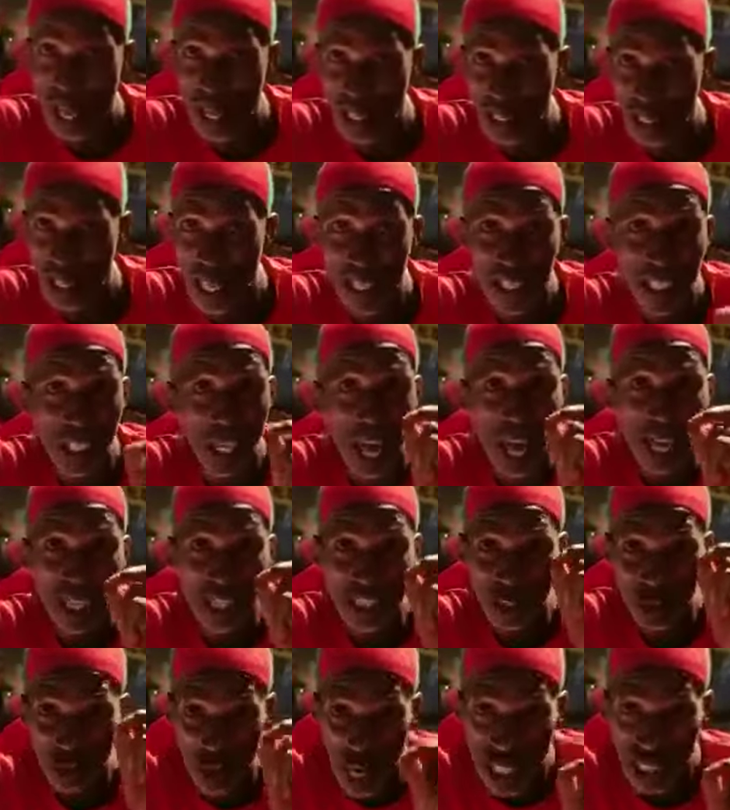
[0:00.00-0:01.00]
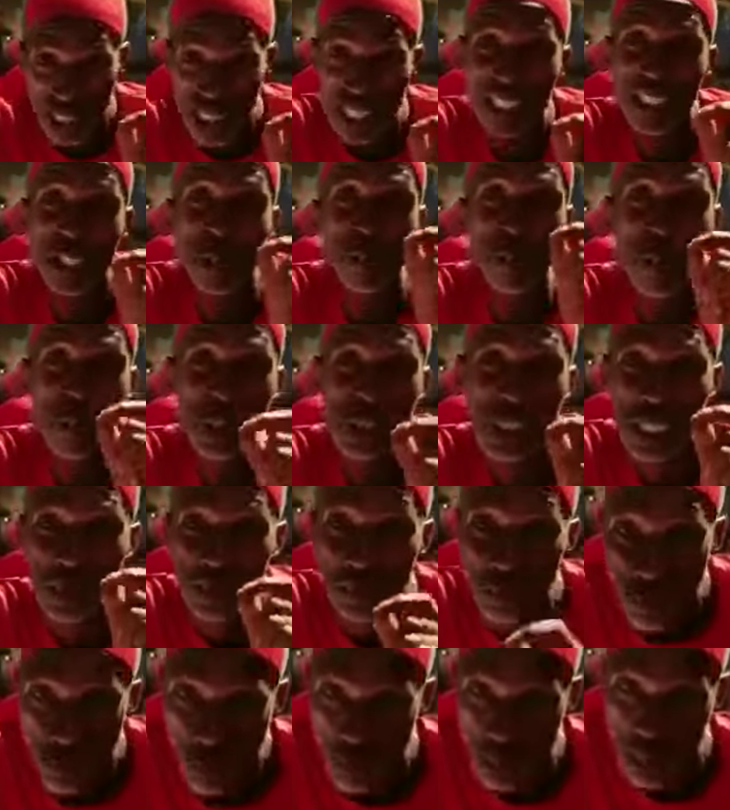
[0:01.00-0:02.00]
because the garlic trash is the most
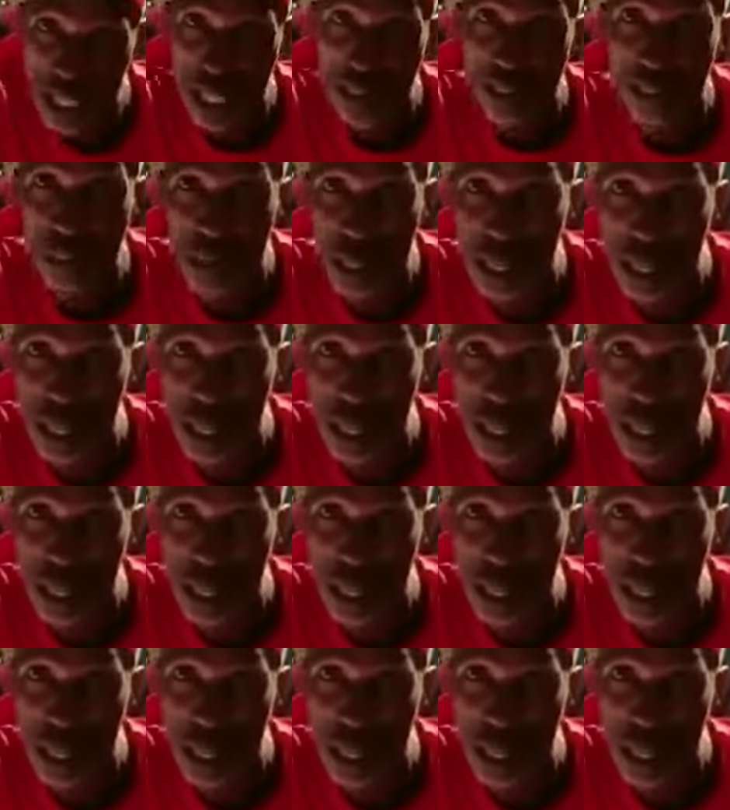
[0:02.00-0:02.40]
important part.